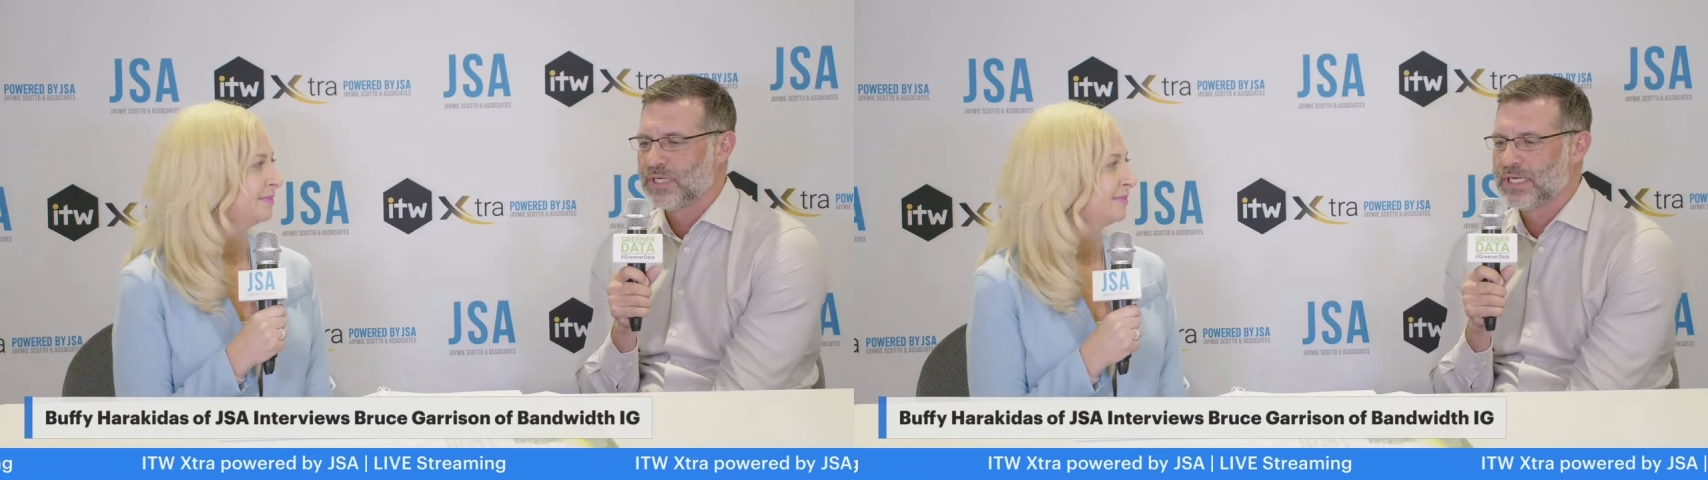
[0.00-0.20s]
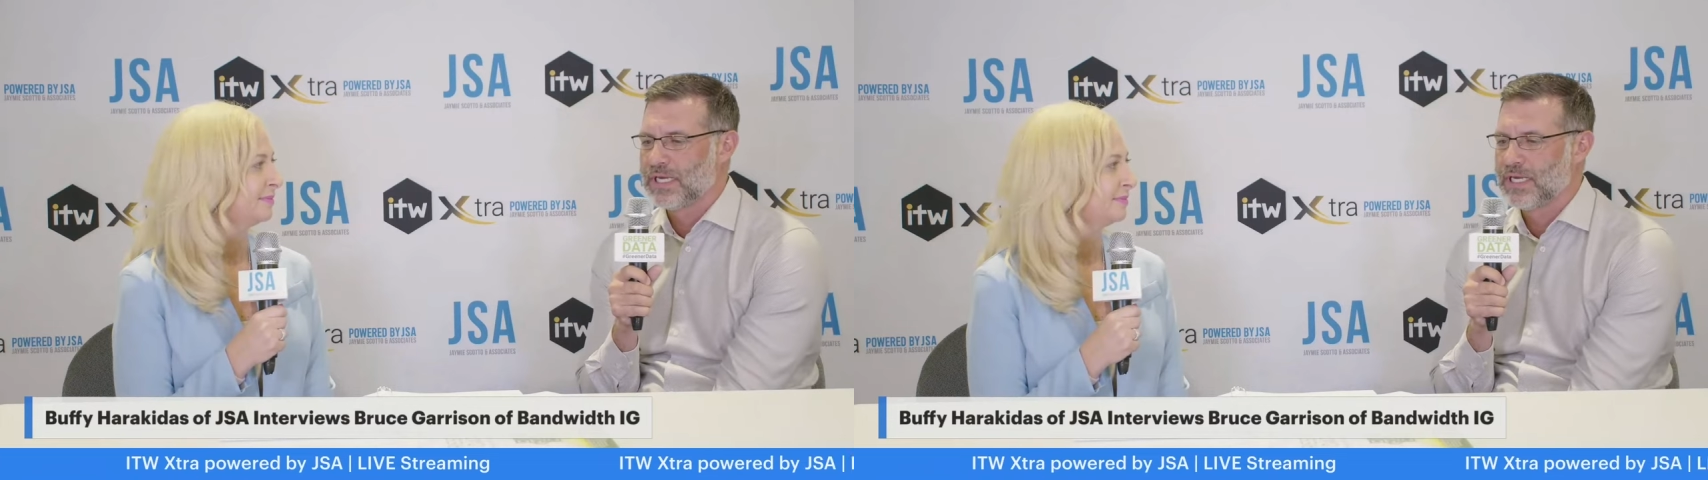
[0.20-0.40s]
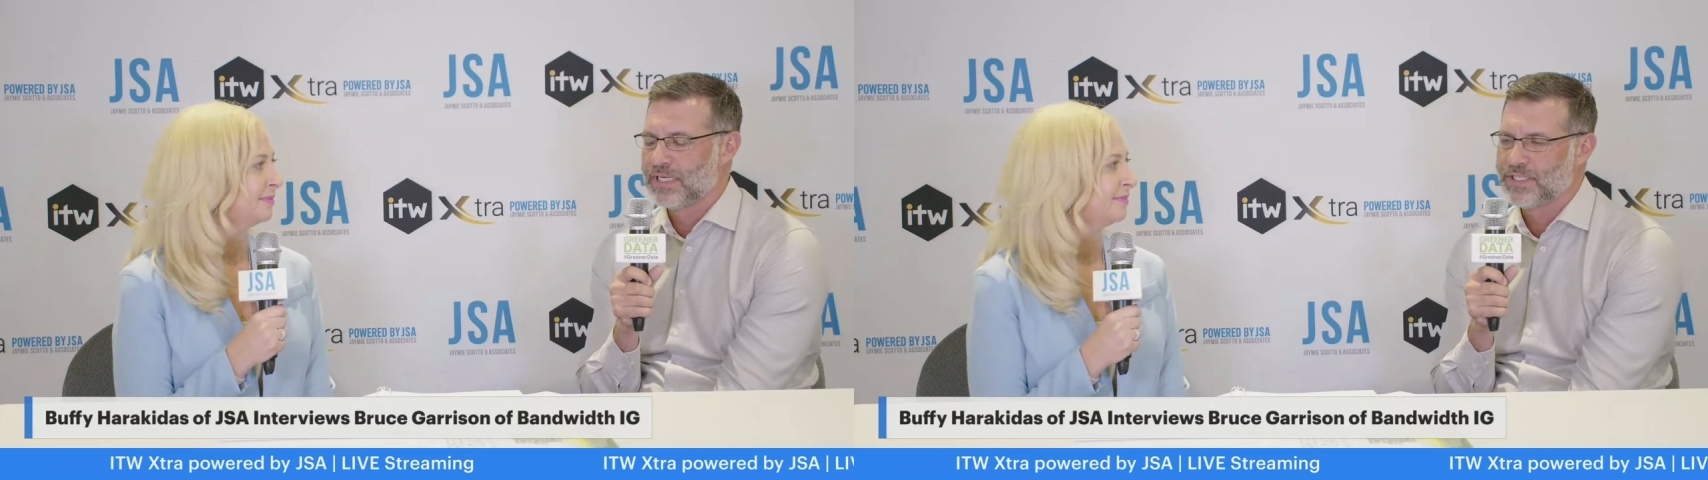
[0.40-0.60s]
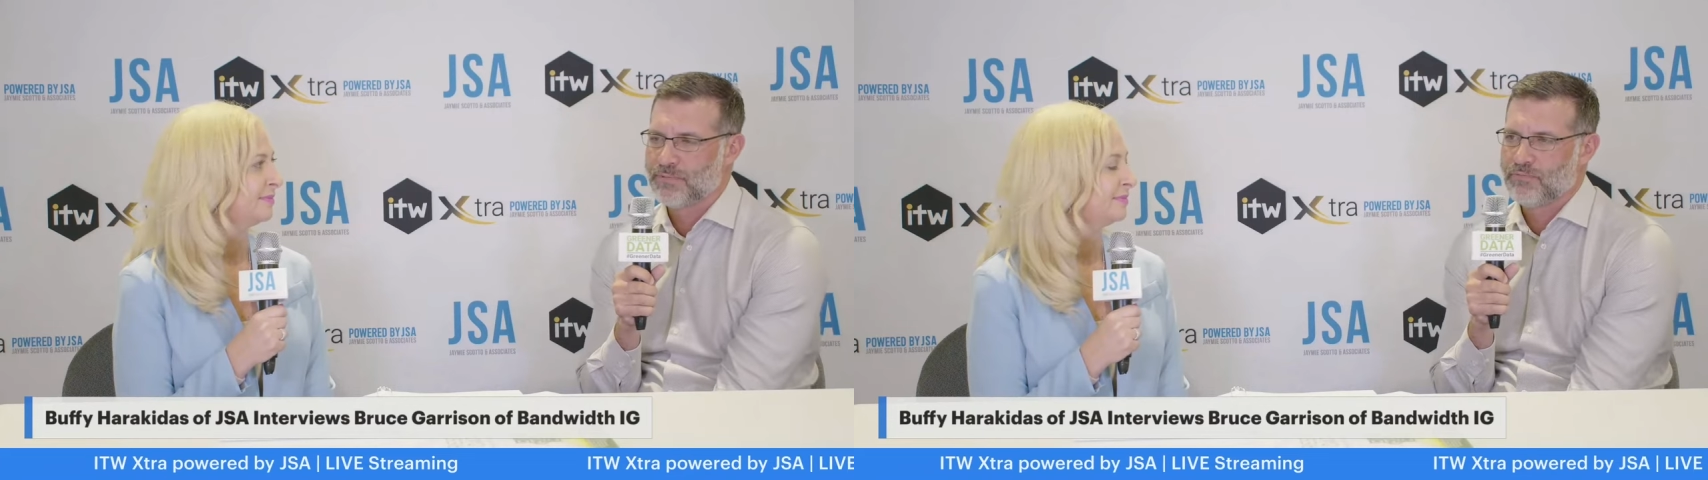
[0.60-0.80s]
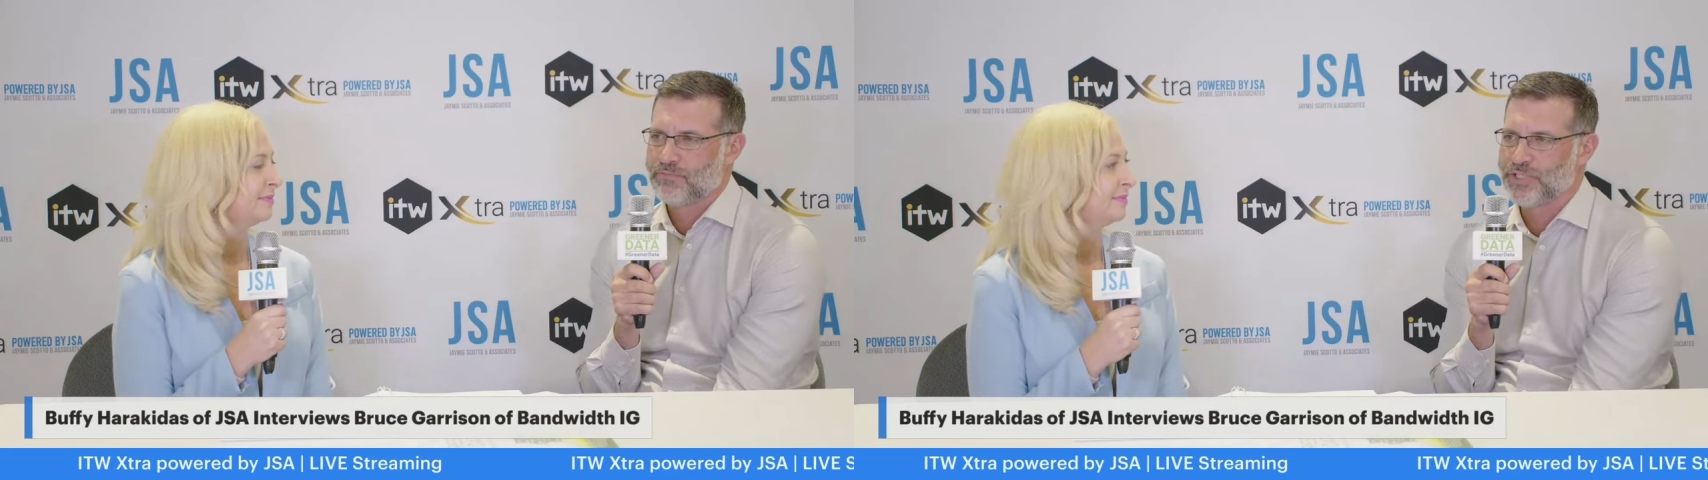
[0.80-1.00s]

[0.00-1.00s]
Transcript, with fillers: And uh, it's a